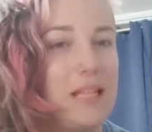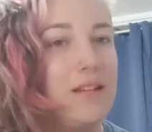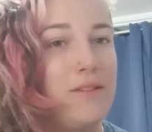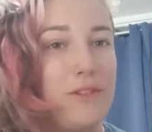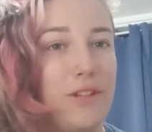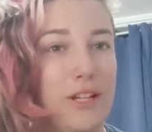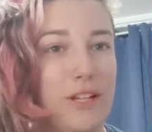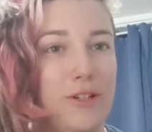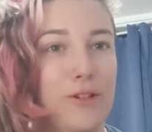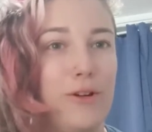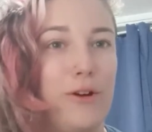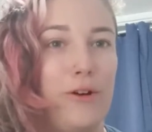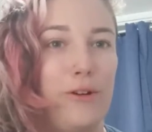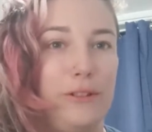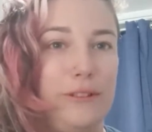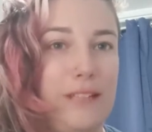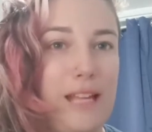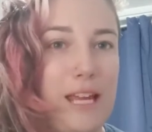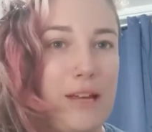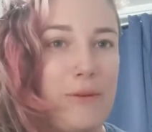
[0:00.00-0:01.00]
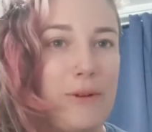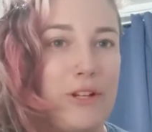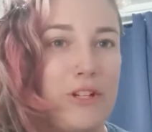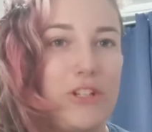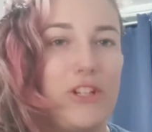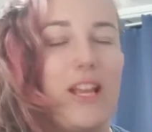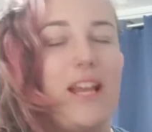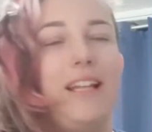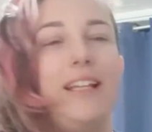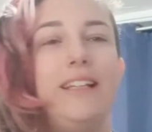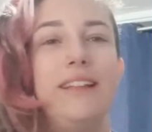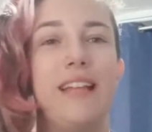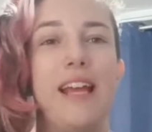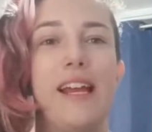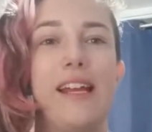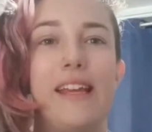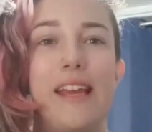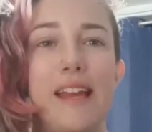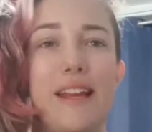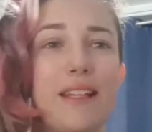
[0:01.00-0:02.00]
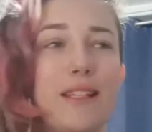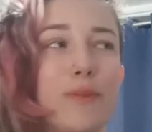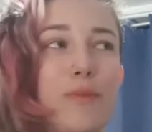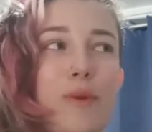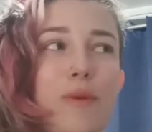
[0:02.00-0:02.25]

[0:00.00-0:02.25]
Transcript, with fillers: even in your own language, and in that case,